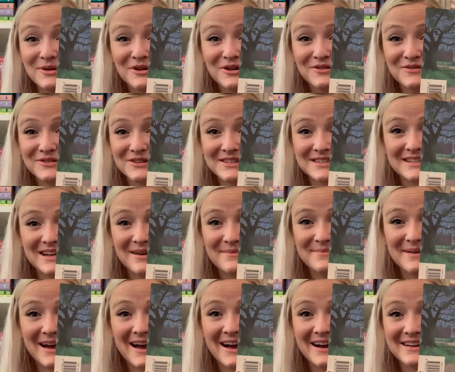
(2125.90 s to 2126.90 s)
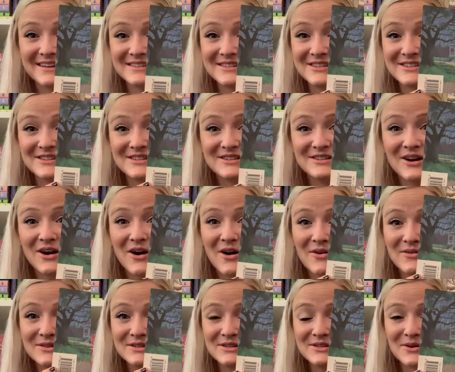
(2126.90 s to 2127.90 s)
beautiful step back.
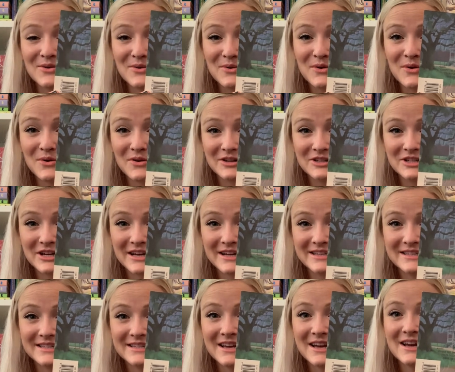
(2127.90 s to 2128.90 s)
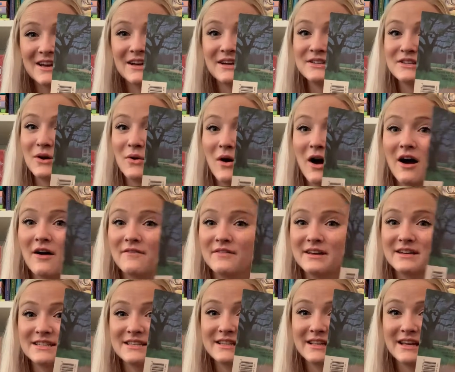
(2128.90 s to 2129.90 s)
So, so gorgeous. So
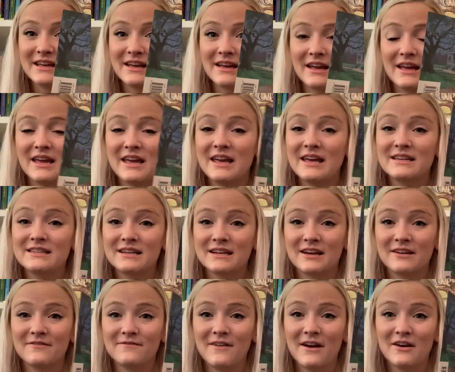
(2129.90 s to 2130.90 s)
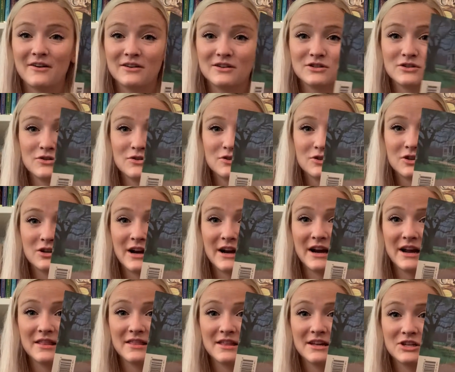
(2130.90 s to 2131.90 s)
obviously he's a Confederate soldier
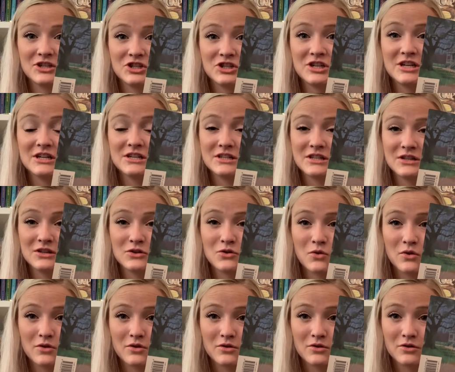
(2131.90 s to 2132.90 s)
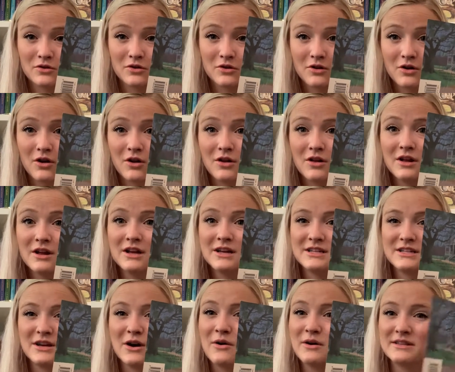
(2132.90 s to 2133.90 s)
and I think she's the Northern girl.
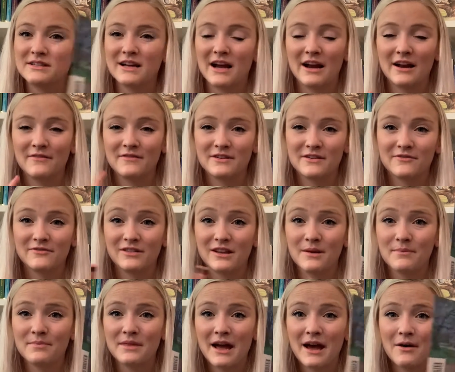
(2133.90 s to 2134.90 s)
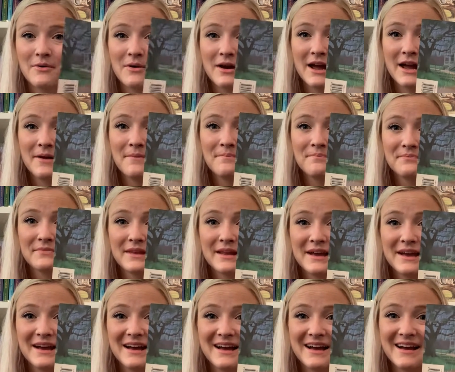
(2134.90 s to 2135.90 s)
So it's kind of a flip that way.
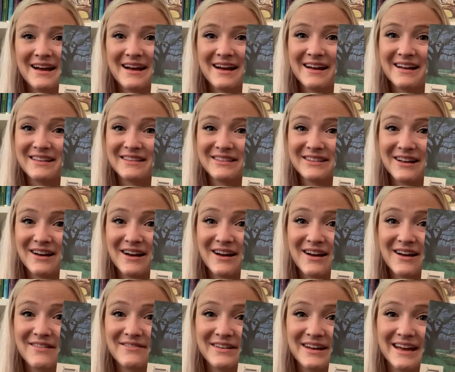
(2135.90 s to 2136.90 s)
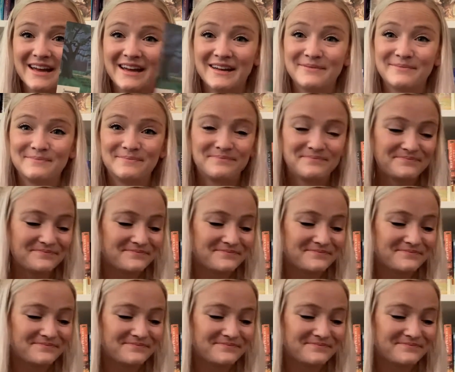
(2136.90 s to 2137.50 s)
Love it.